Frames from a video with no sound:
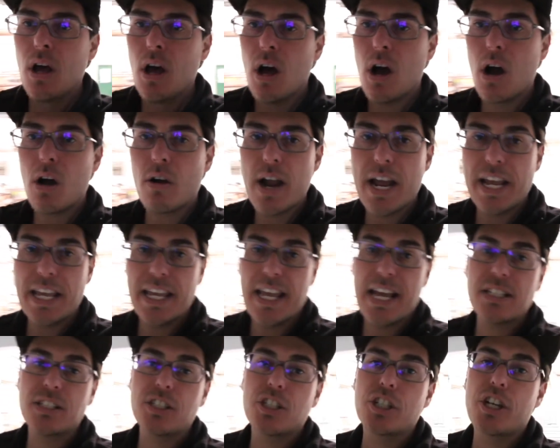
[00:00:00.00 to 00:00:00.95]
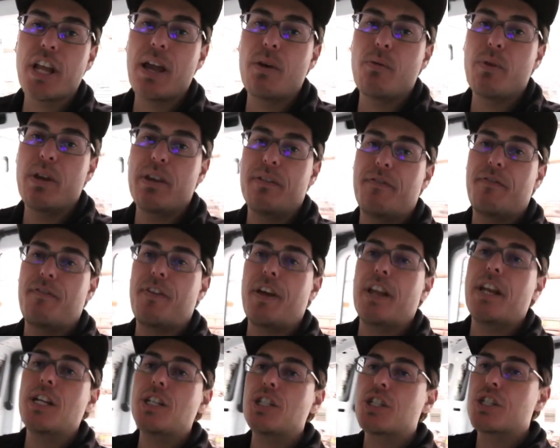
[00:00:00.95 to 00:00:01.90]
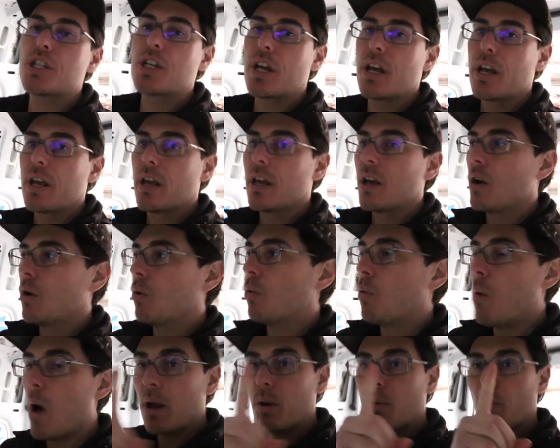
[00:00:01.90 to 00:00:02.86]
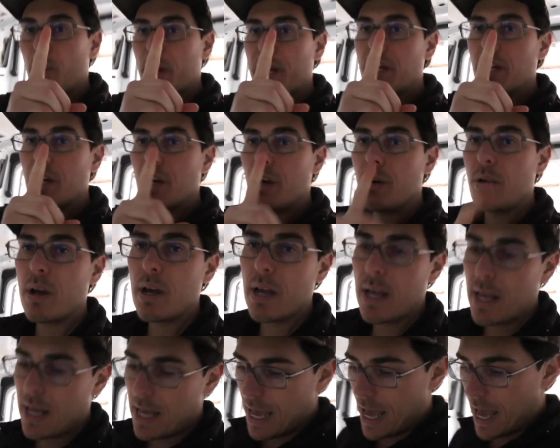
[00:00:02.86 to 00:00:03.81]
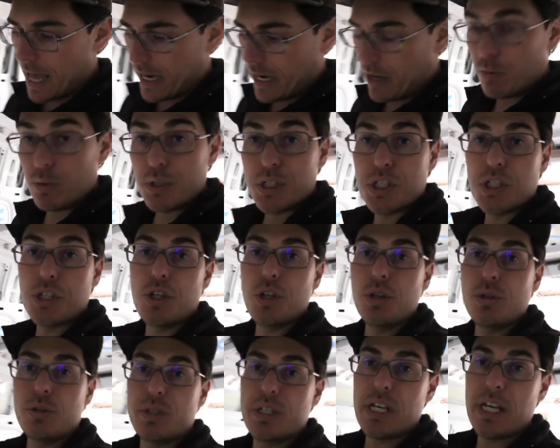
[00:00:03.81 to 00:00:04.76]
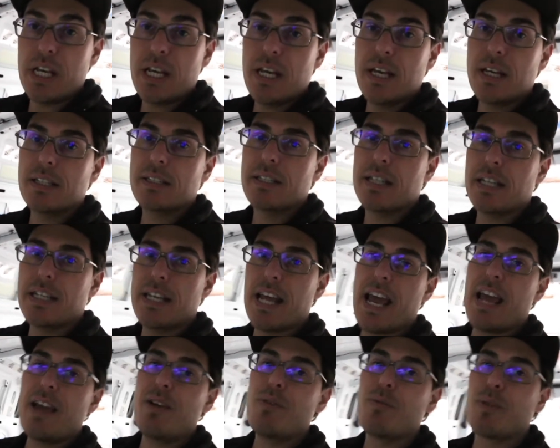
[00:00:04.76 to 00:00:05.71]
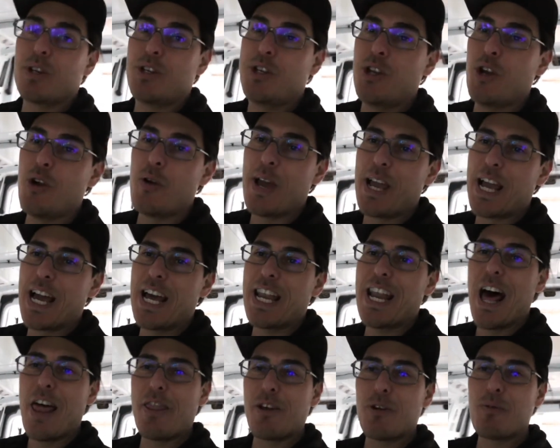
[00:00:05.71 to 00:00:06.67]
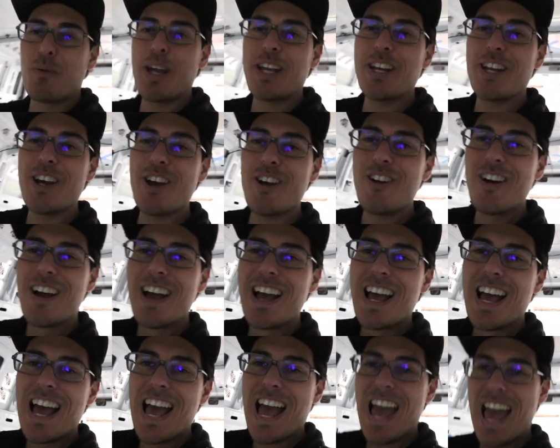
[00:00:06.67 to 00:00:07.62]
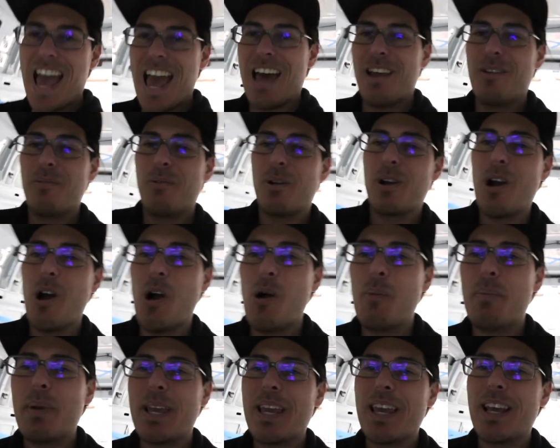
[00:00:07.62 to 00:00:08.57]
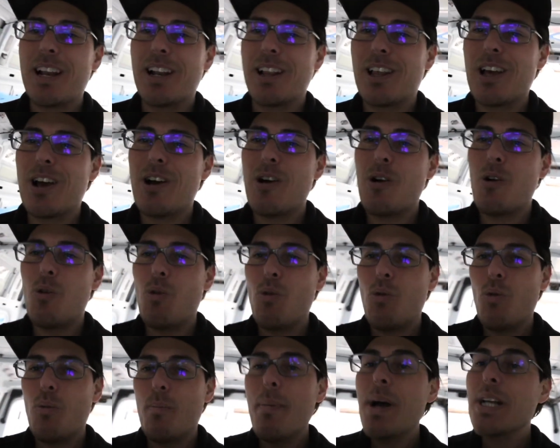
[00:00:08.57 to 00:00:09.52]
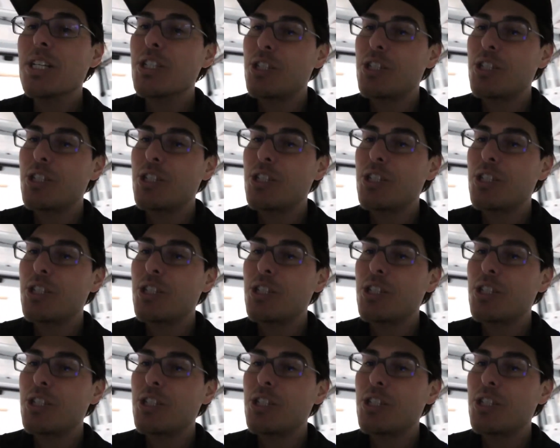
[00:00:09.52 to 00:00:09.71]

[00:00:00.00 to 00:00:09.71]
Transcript: All right, yesterday we finished one window and it was a doozy. Today we're doing another window and we're hoping it'll go much